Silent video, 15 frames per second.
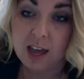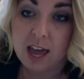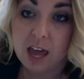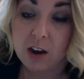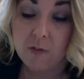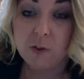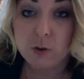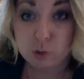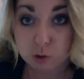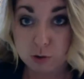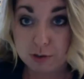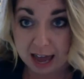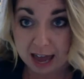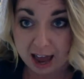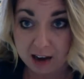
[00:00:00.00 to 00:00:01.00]
And if you do
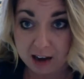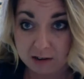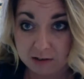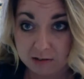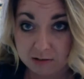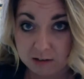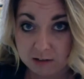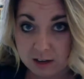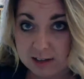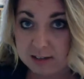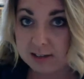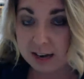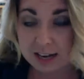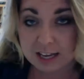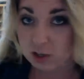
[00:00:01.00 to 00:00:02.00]
that,
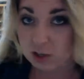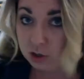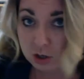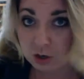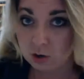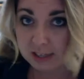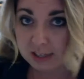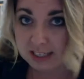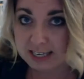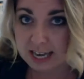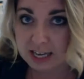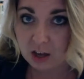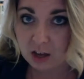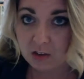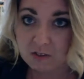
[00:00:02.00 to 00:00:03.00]
studying should only
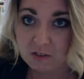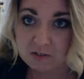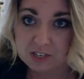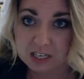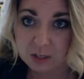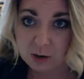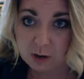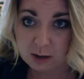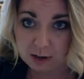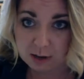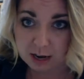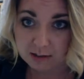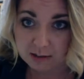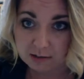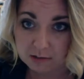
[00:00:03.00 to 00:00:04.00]
take you 15-20
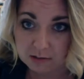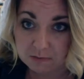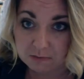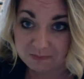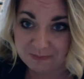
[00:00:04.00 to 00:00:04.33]
minutes.